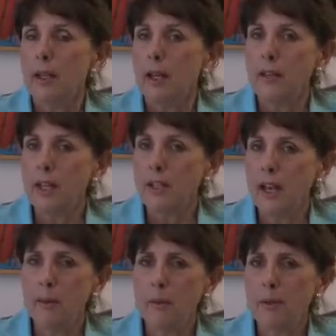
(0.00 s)
And they
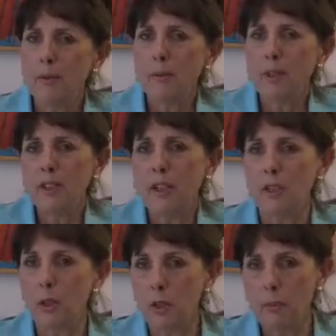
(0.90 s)
say, well, what have I got
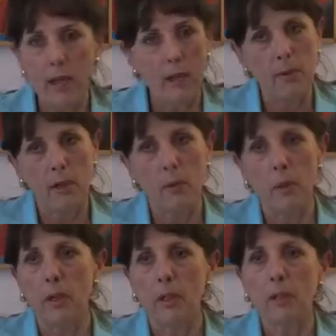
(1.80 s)
to talk about? I'm not at
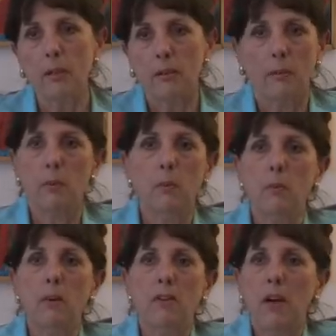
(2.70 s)
work.
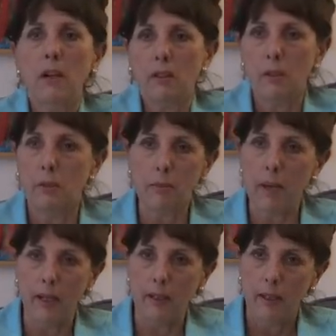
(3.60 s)
What have I got to talk
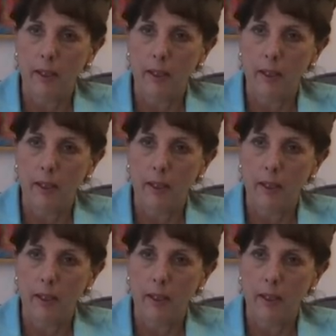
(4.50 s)
about?